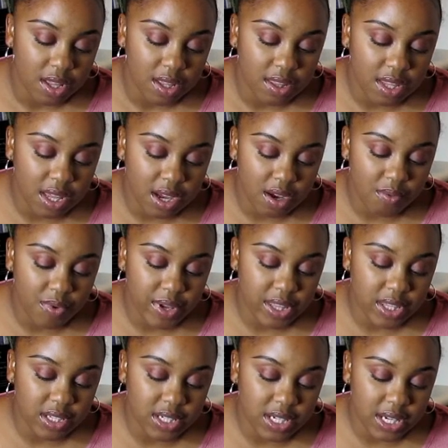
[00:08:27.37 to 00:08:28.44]
There went
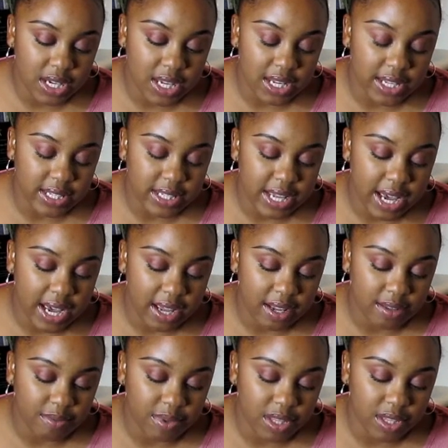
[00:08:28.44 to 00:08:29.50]
the chicken
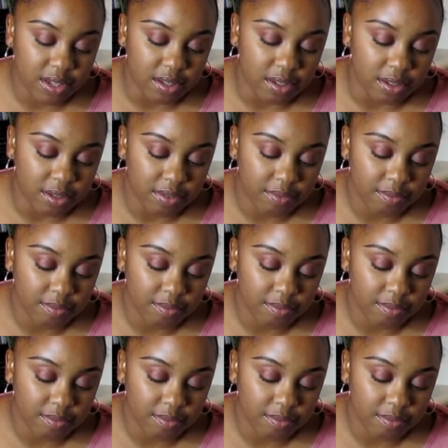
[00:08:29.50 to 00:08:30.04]
inside with the cook.